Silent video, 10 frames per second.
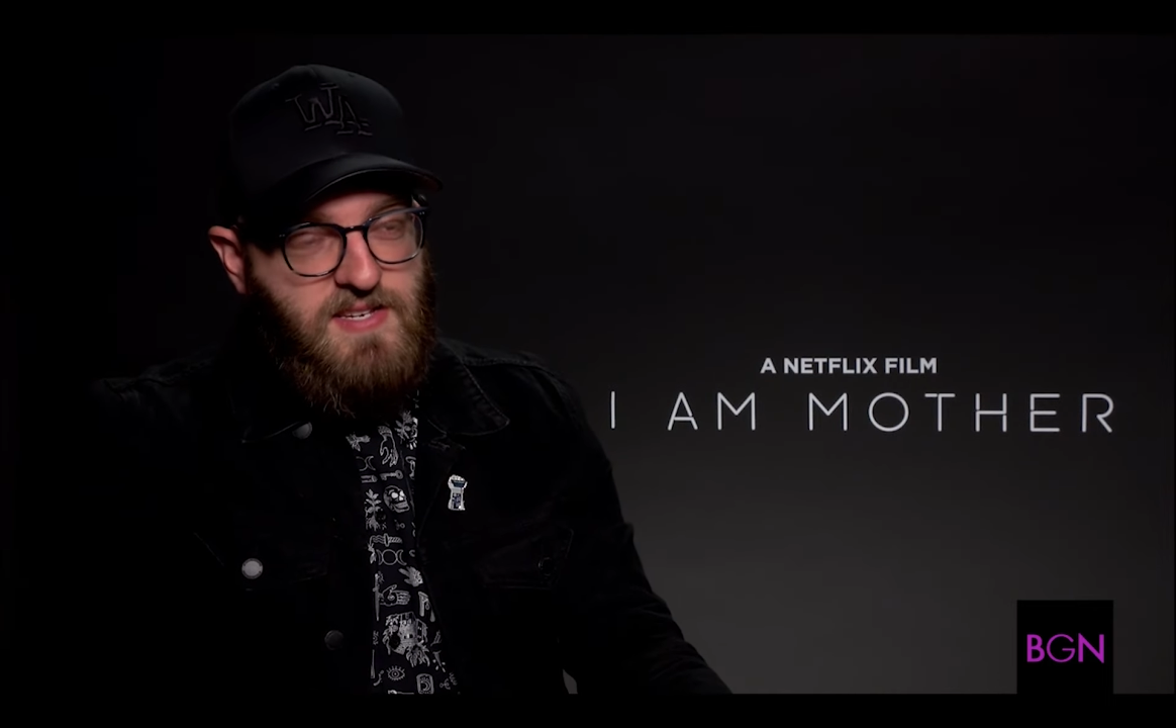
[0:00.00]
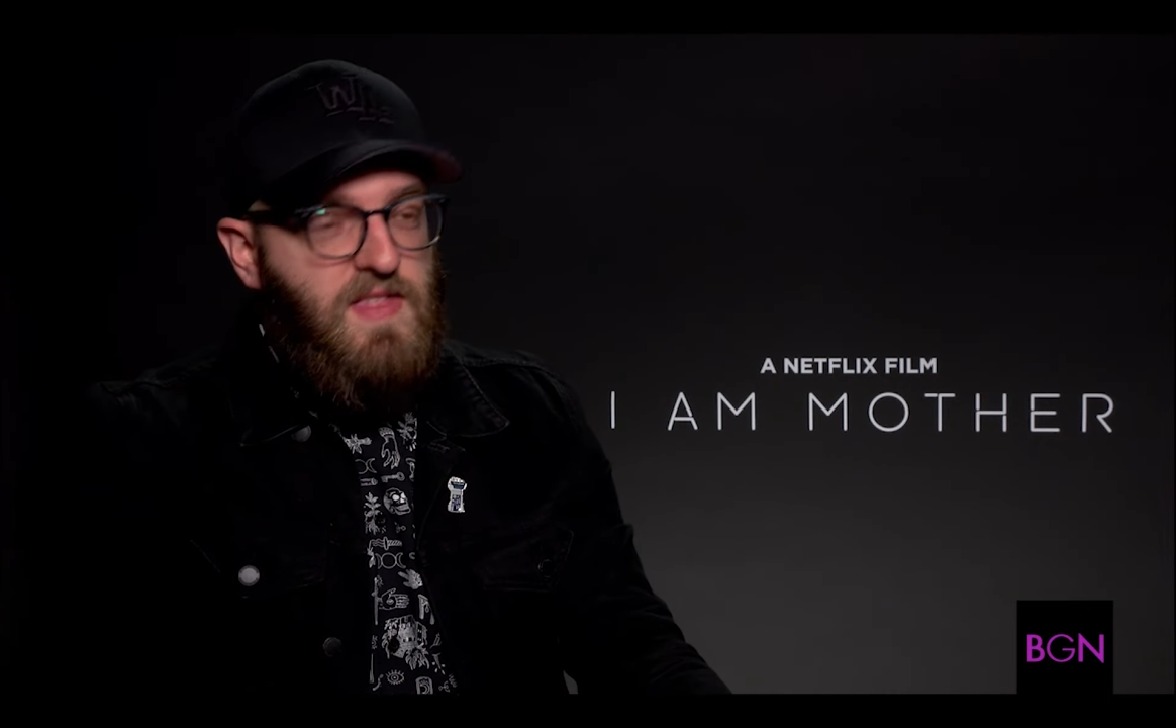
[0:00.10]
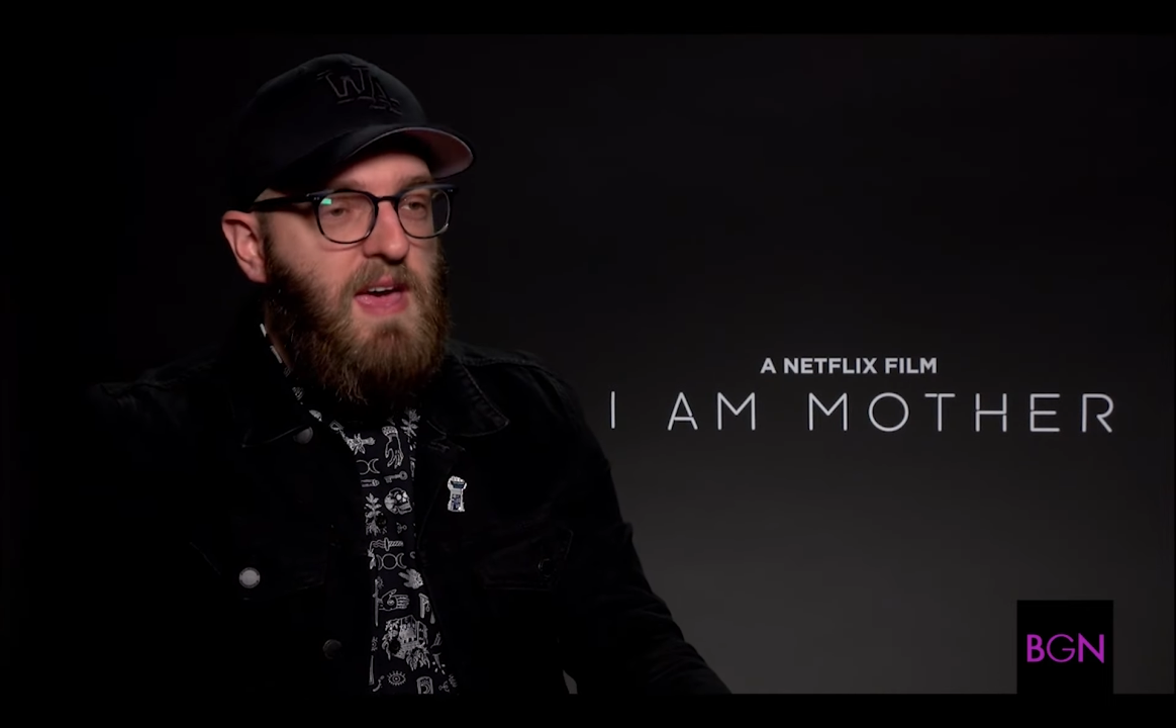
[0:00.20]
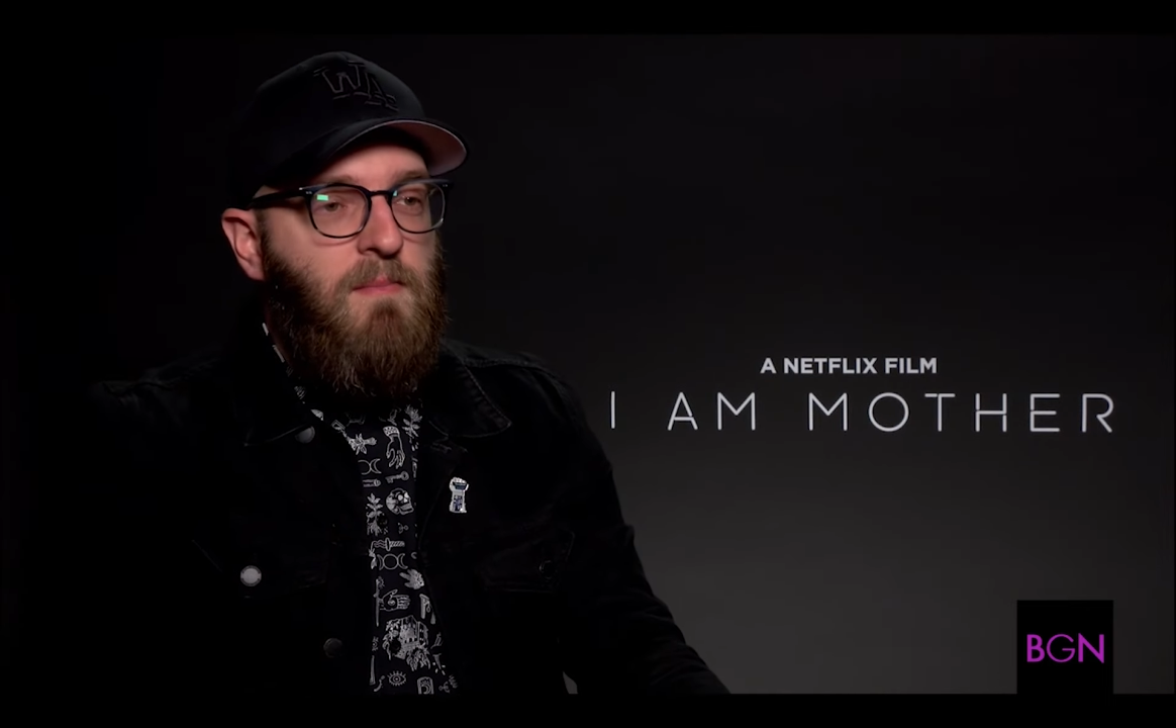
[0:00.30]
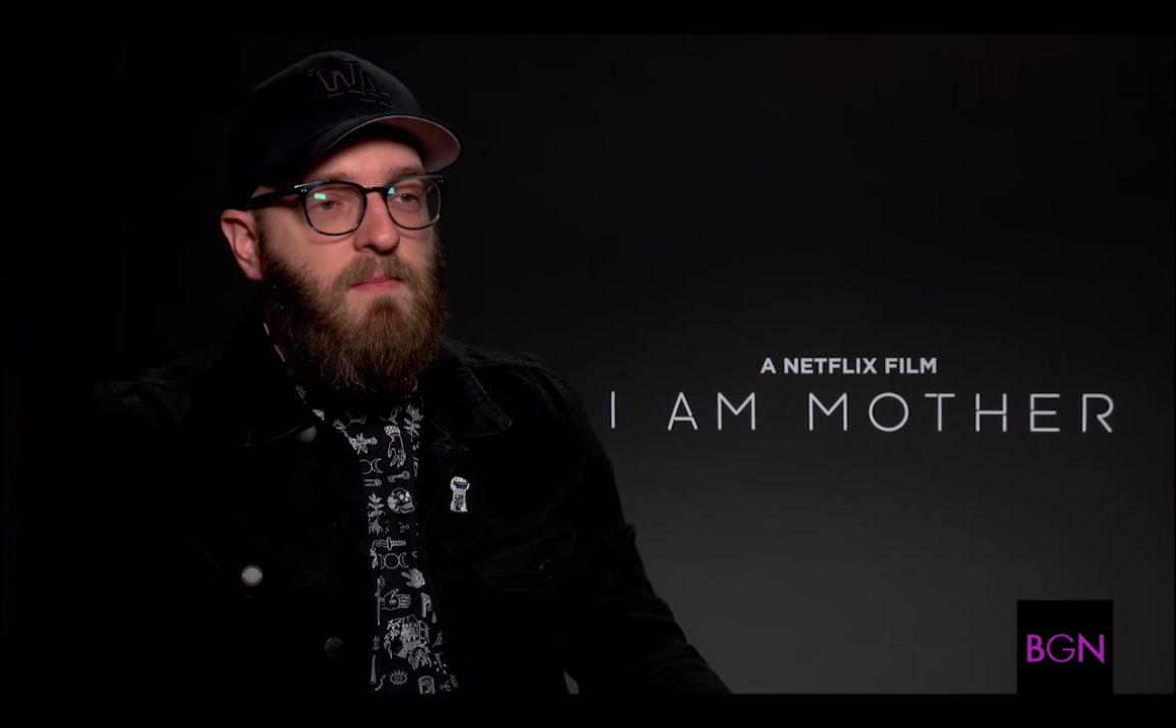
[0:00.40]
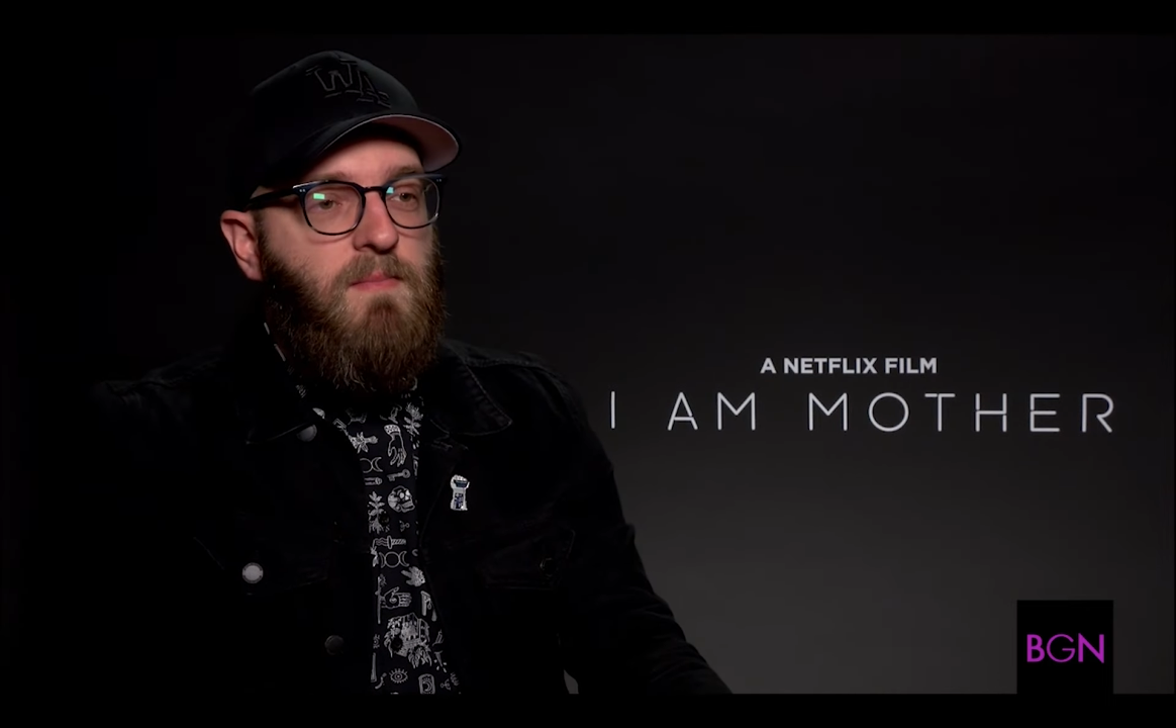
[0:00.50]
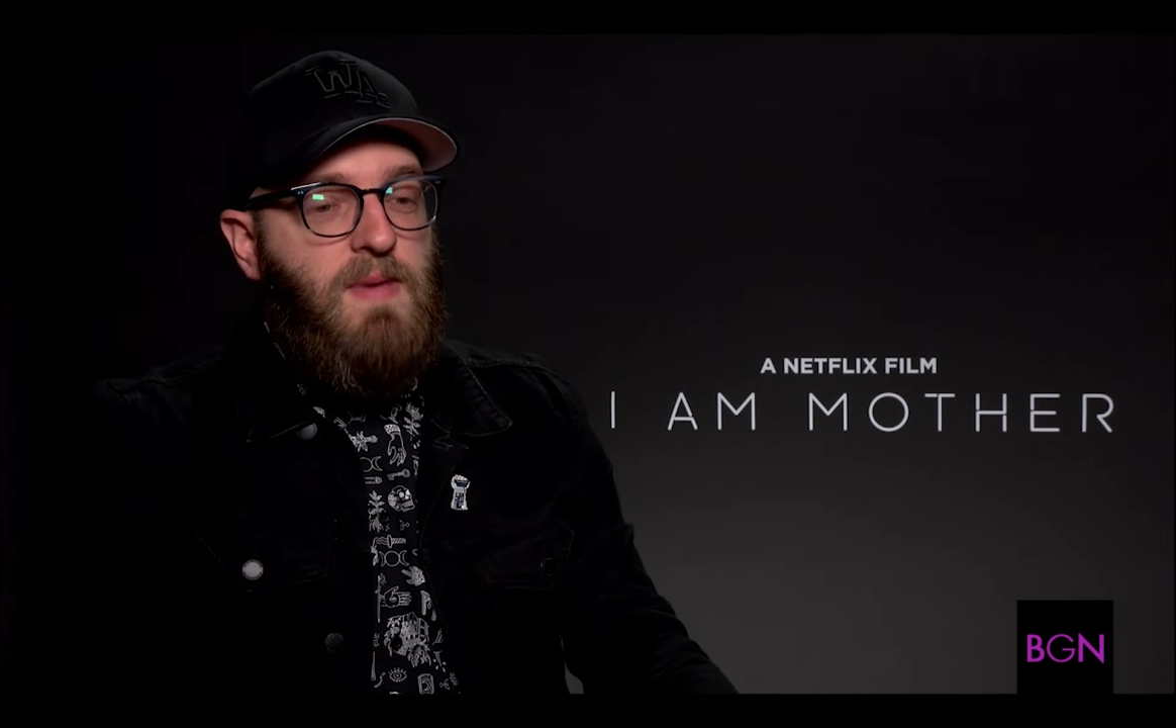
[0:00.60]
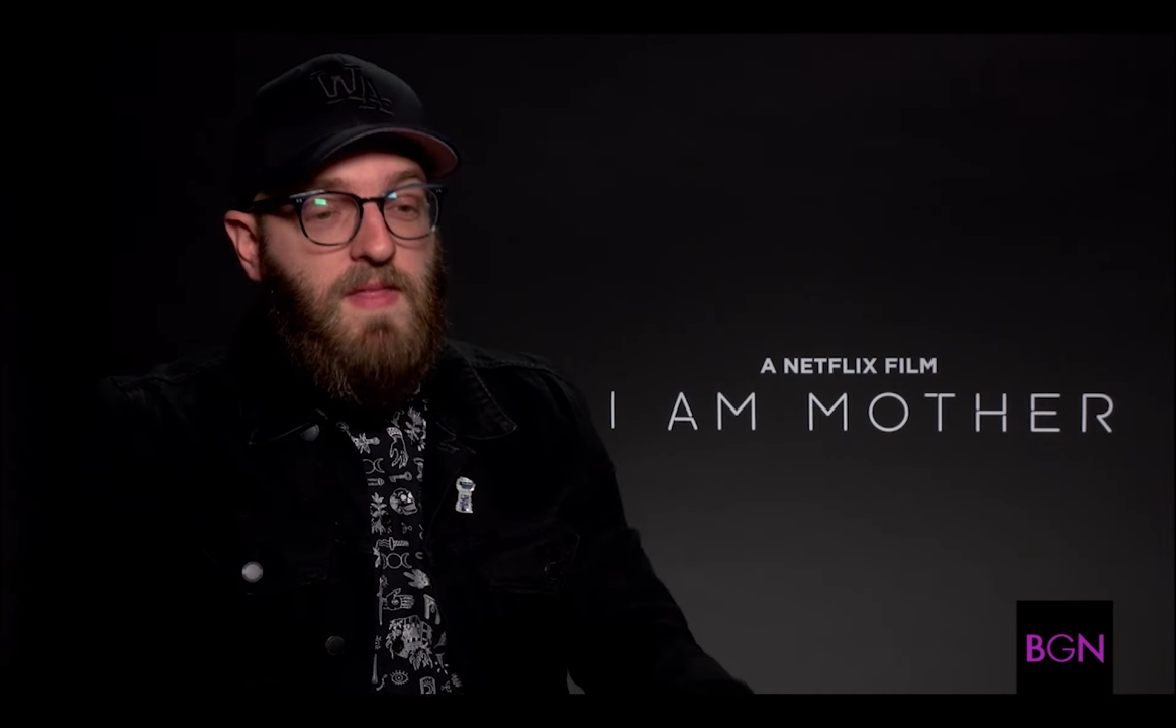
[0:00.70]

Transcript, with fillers: in them